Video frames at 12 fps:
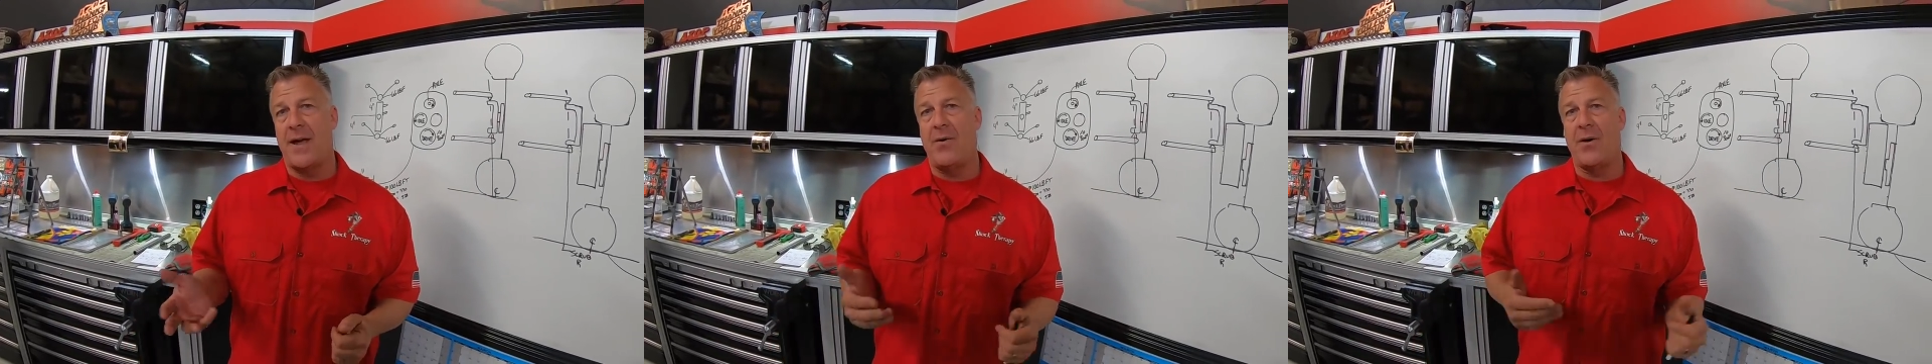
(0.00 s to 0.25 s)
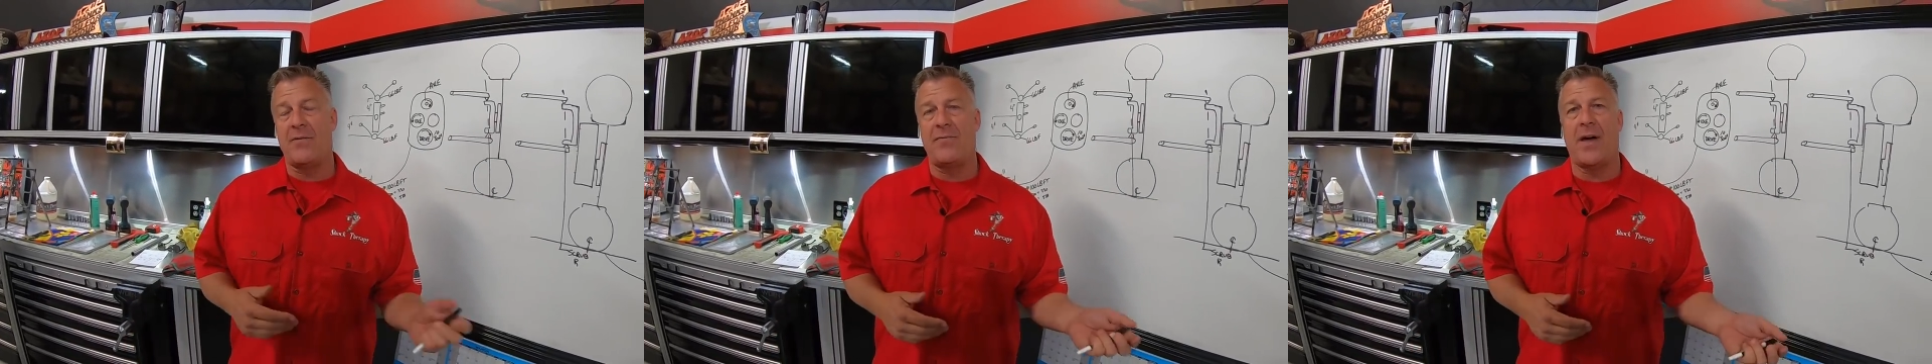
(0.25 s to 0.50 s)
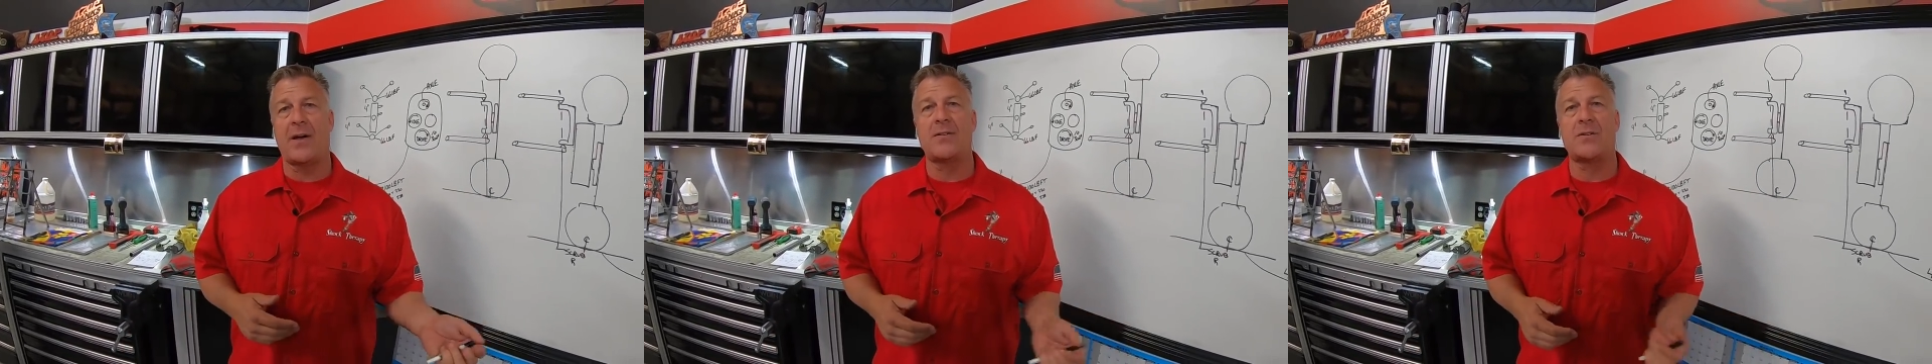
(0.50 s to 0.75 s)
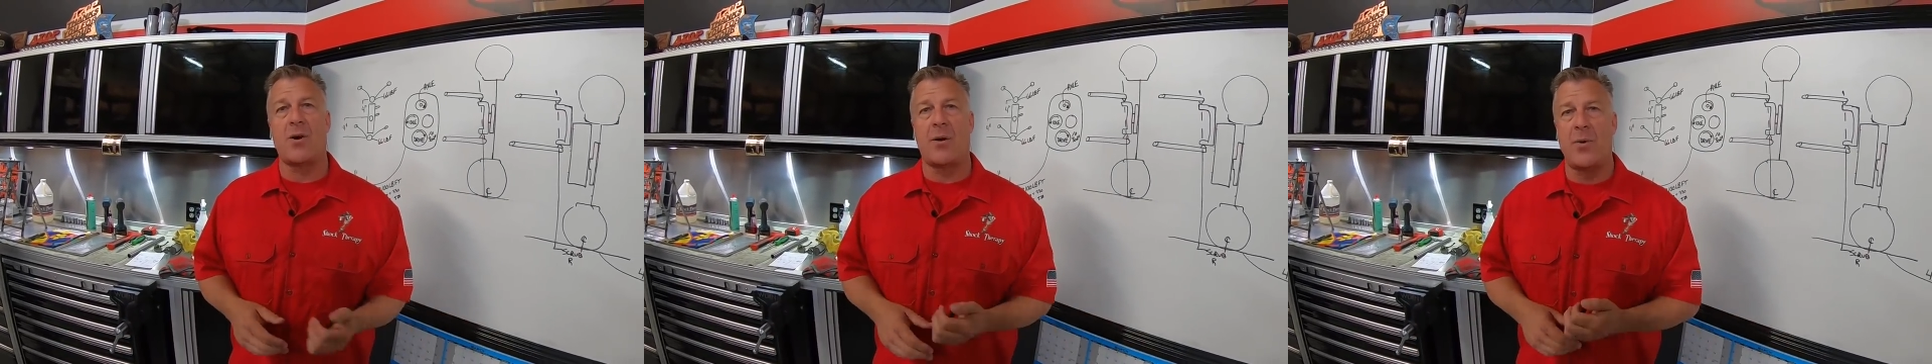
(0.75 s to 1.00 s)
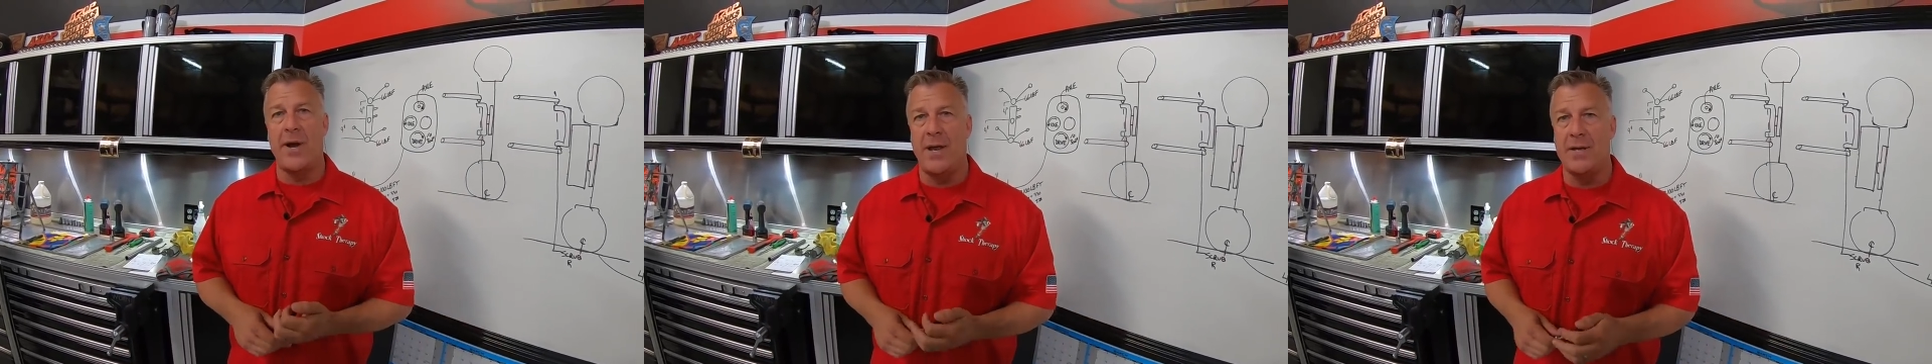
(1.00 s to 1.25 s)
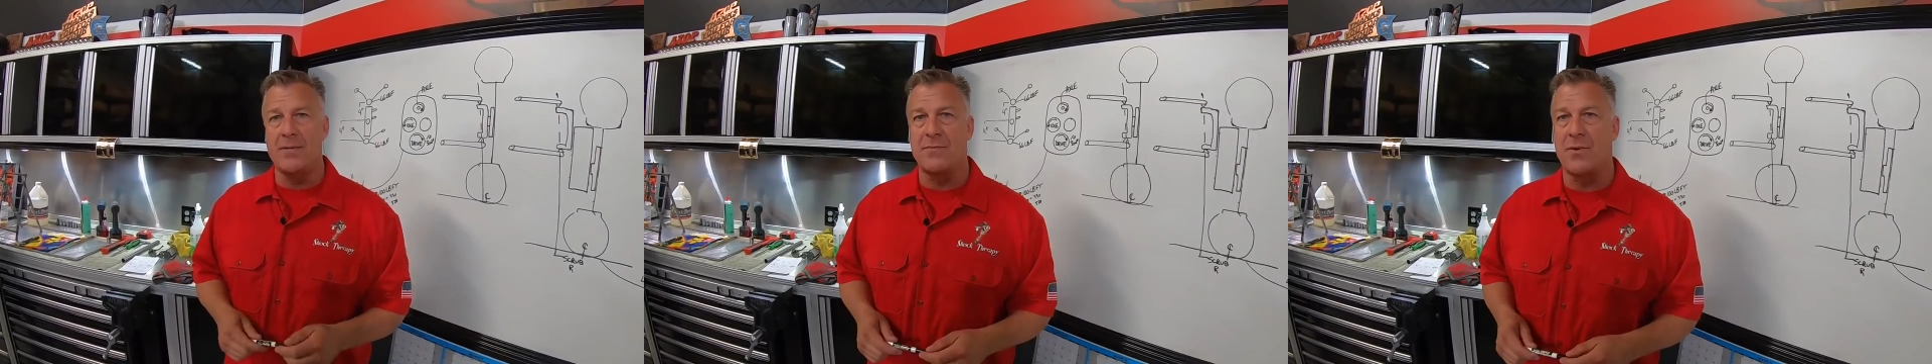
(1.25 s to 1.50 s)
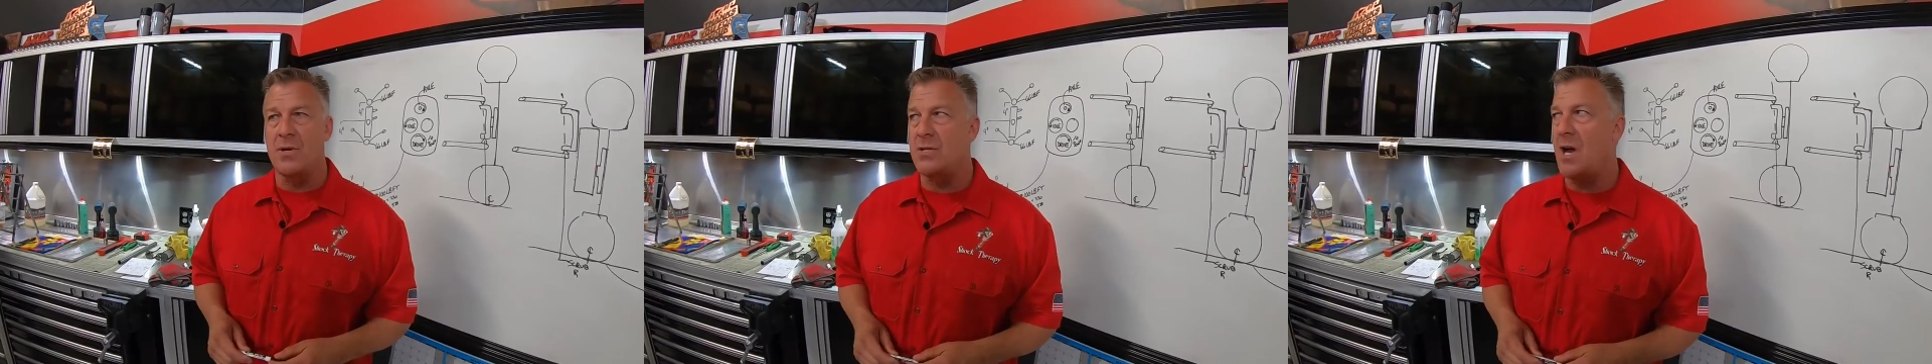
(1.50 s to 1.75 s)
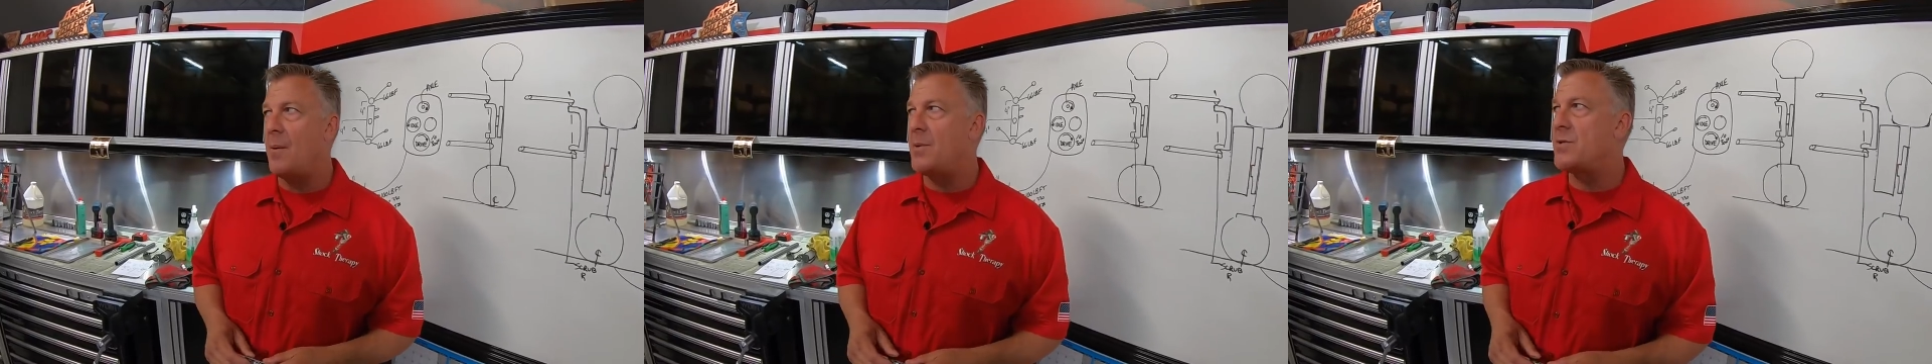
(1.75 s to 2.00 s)
how it affects scrub radius and front
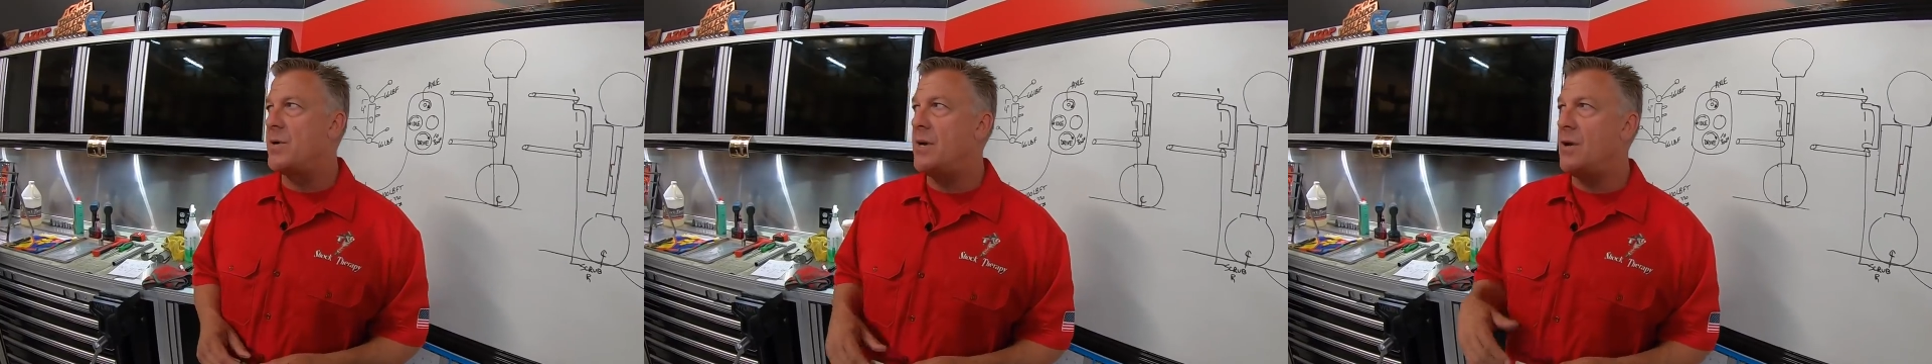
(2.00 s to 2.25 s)
geometry.